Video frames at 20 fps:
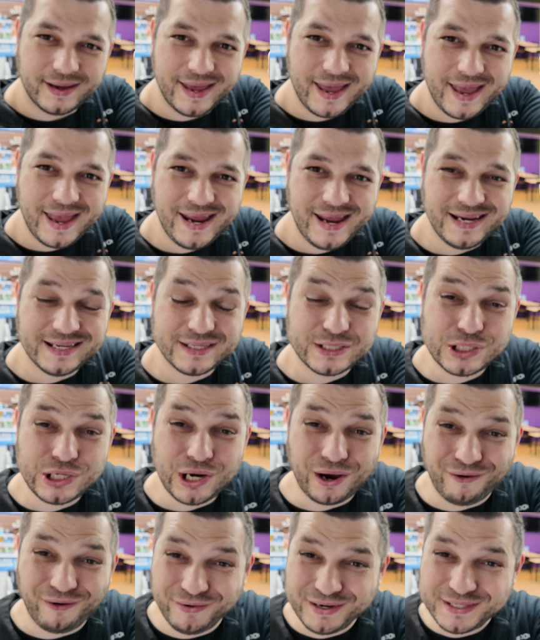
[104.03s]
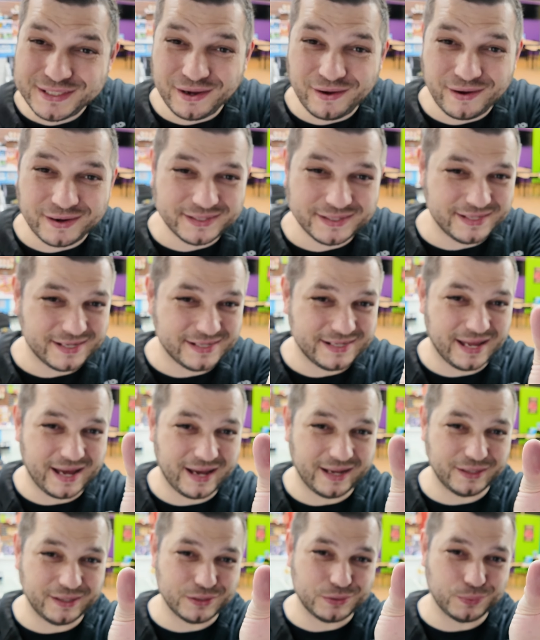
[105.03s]
a Charizard in a
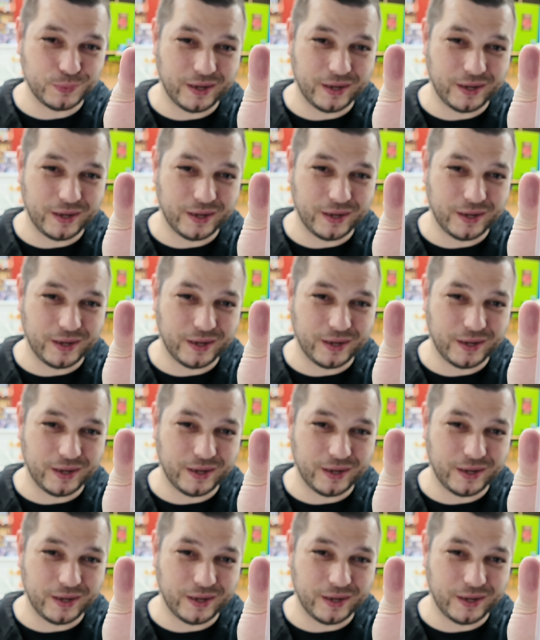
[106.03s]
nine as